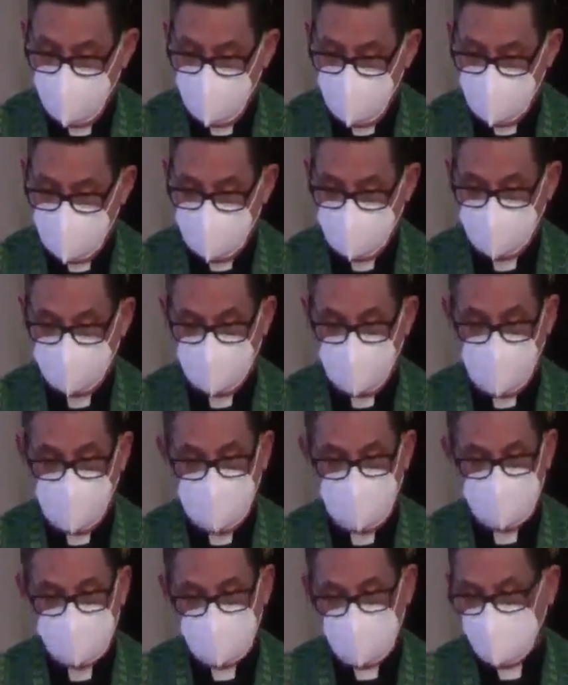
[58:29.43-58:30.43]
that
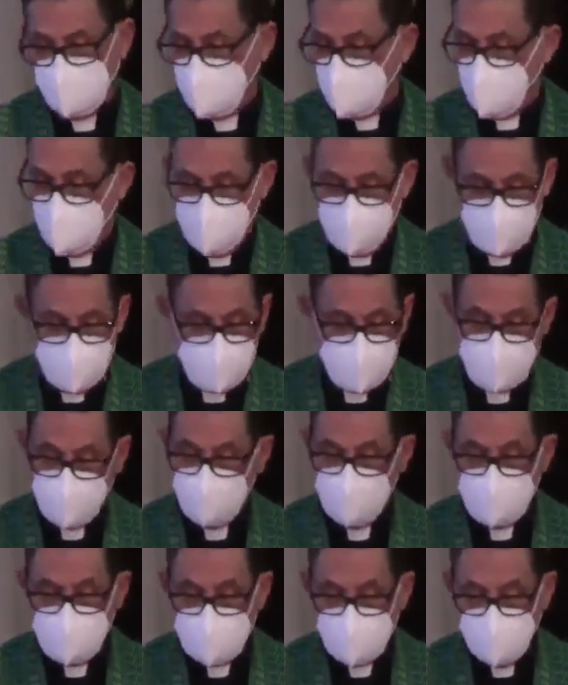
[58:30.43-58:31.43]
thrives on
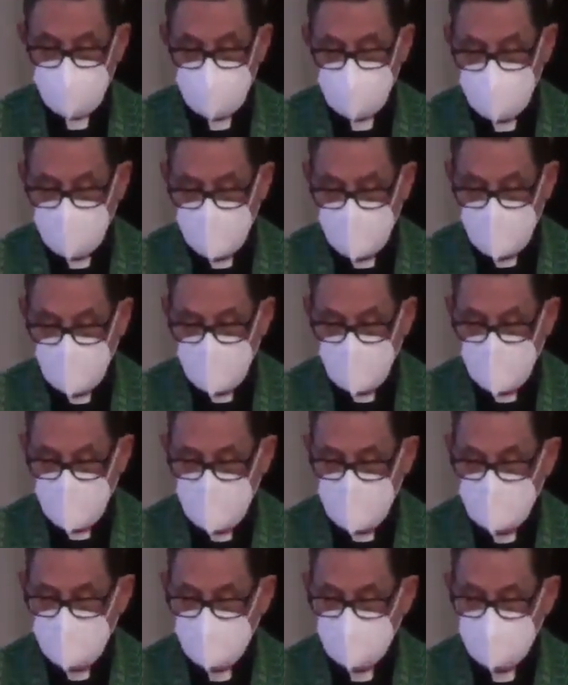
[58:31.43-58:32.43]
uncertainty,
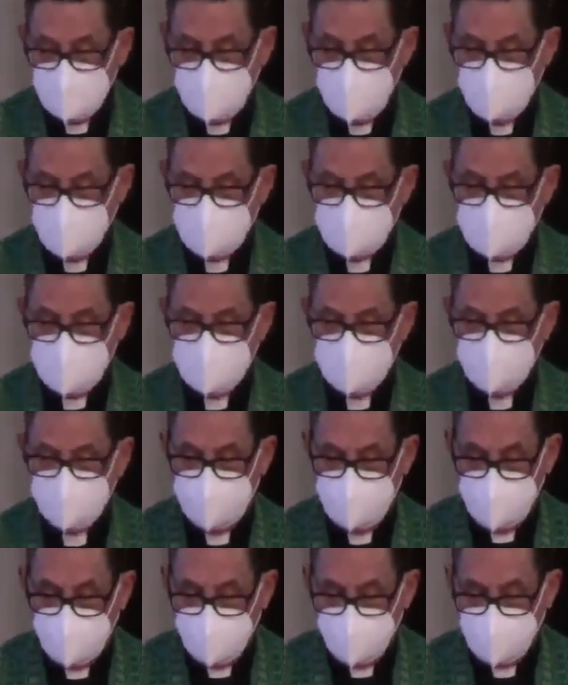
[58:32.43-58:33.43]
doubt, and
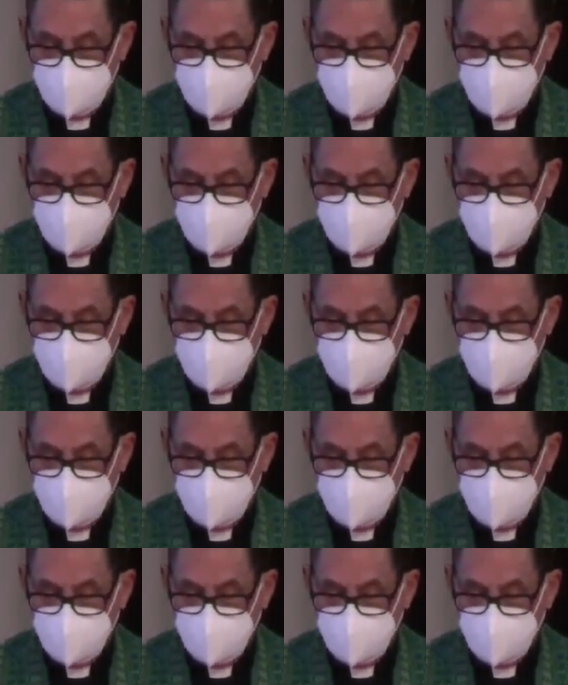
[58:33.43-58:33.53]
fear.